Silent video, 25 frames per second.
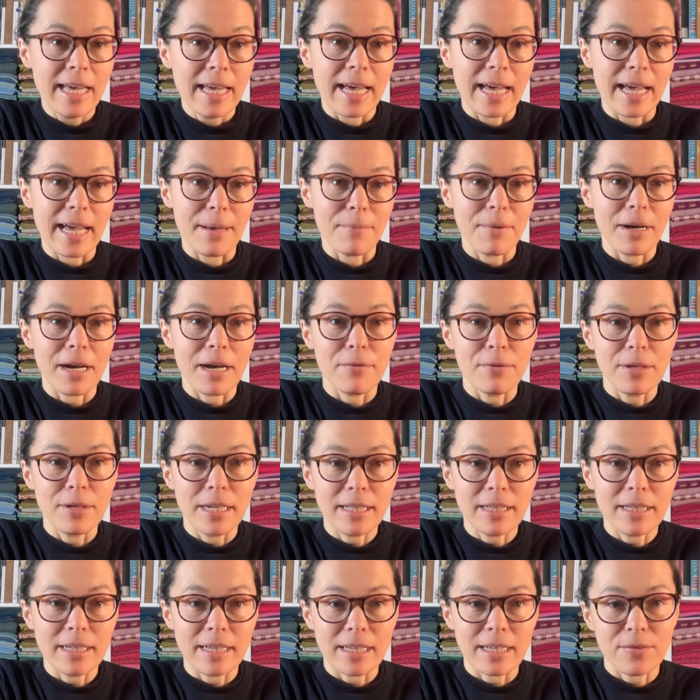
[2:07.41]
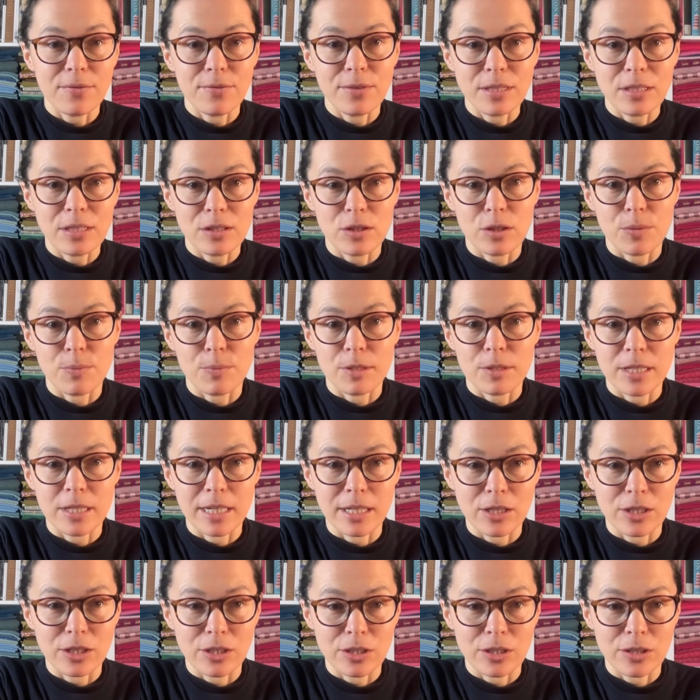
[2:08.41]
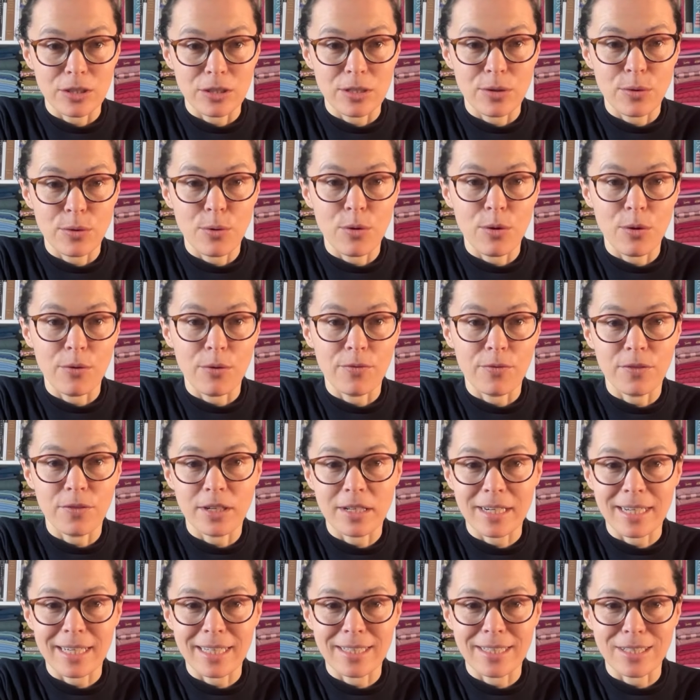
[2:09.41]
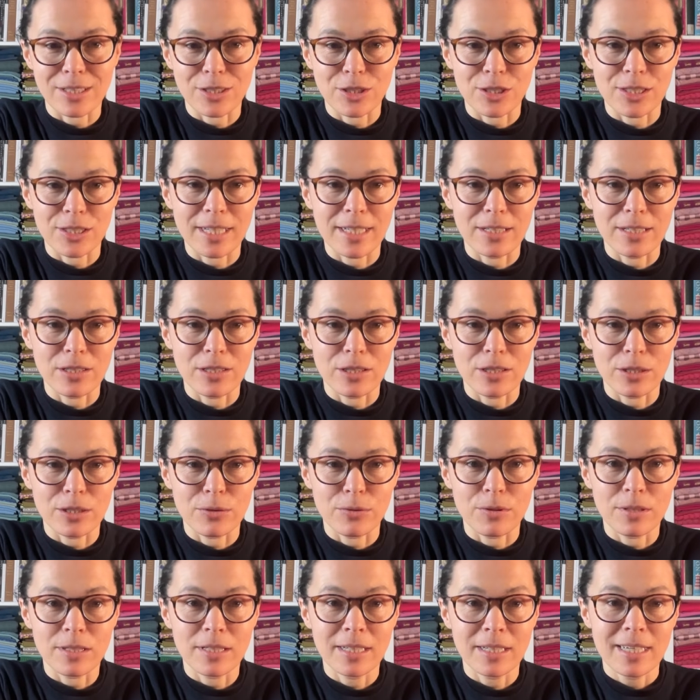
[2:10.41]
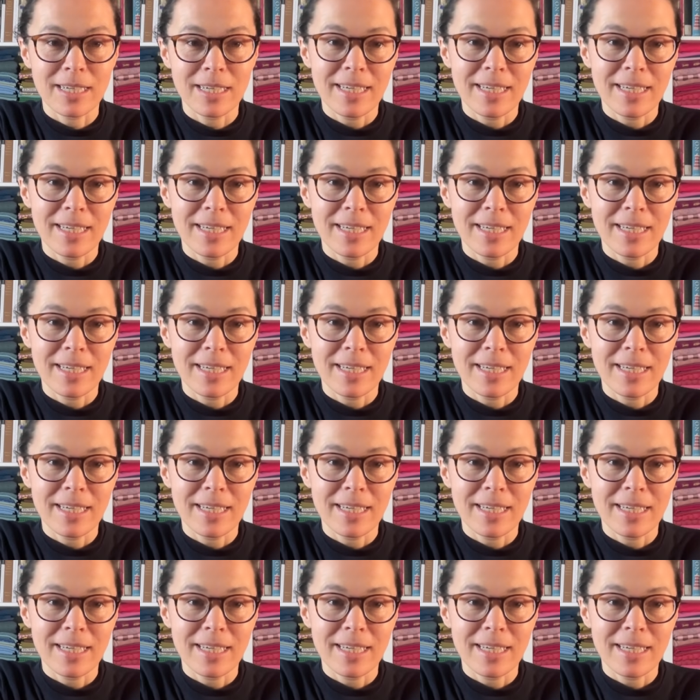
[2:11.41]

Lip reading: I really liked this interpretation of the classic Chanel suit,